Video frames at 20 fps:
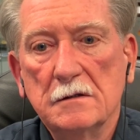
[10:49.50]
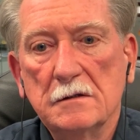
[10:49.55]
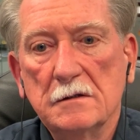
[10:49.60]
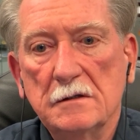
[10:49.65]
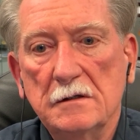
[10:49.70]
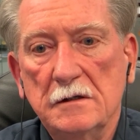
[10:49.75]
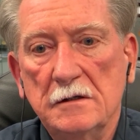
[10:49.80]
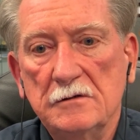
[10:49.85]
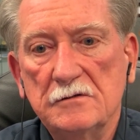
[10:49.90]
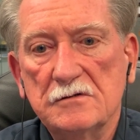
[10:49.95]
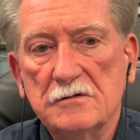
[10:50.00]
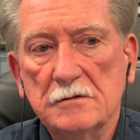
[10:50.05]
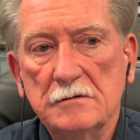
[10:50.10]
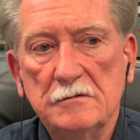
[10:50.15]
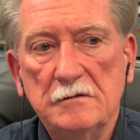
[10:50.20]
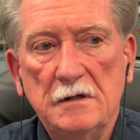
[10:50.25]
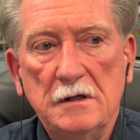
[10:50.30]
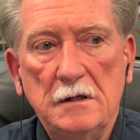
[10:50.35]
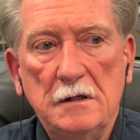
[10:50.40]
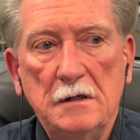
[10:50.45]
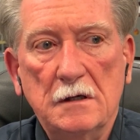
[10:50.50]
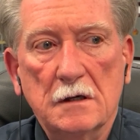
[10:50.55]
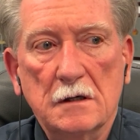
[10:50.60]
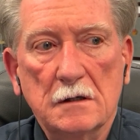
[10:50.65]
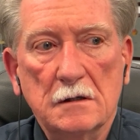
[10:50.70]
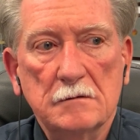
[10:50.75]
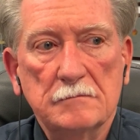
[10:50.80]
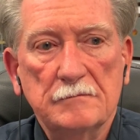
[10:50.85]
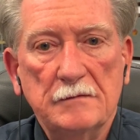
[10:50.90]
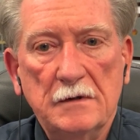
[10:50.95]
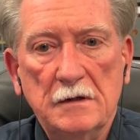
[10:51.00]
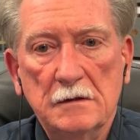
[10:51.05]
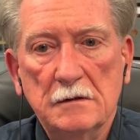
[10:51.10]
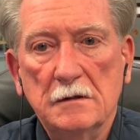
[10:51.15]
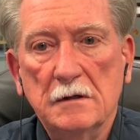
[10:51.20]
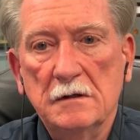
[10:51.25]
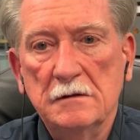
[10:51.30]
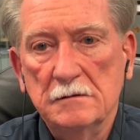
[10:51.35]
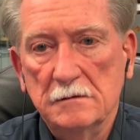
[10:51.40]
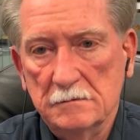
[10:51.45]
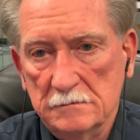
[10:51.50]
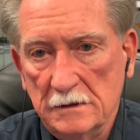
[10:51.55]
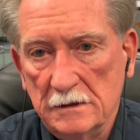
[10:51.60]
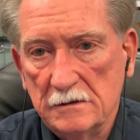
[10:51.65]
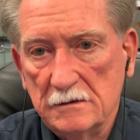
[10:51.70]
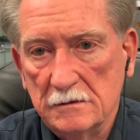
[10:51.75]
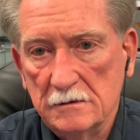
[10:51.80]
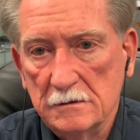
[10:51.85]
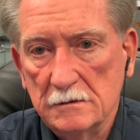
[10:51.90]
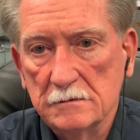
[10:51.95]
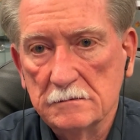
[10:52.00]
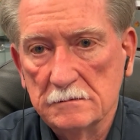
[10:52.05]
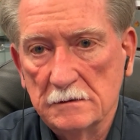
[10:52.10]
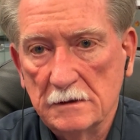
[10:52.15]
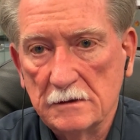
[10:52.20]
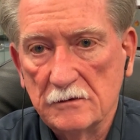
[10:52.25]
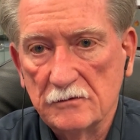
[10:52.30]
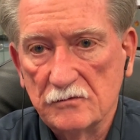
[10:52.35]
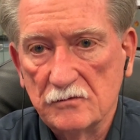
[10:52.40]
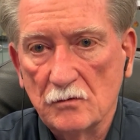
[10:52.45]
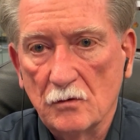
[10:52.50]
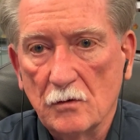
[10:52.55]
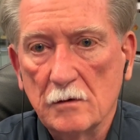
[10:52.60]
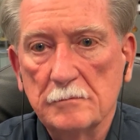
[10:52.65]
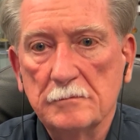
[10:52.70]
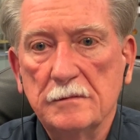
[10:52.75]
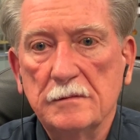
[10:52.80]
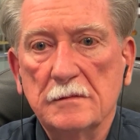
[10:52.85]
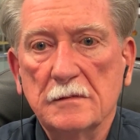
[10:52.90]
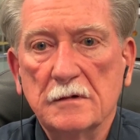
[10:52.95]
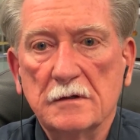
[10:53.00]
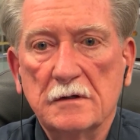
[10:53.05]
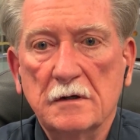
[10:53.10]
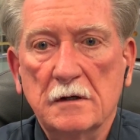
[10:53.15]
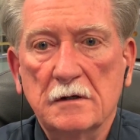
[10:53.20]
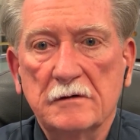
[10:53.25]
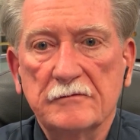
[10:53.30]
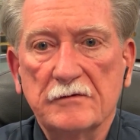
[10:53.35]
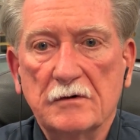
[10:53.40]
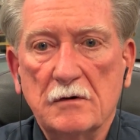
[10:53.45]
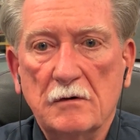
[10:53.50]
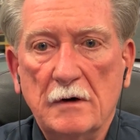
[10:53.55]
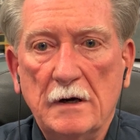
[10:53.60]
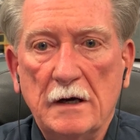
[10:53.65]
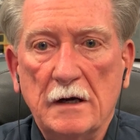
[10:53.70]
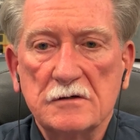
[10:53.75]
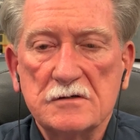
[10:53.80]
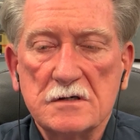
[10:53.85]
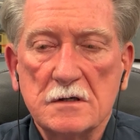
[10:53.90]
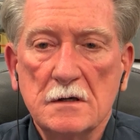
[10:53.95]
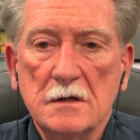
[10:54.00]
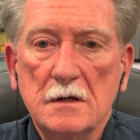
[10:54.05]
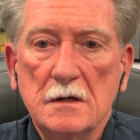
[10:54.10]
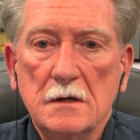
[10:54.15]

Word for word: into the uh, it, like a like a sorb kind of a crash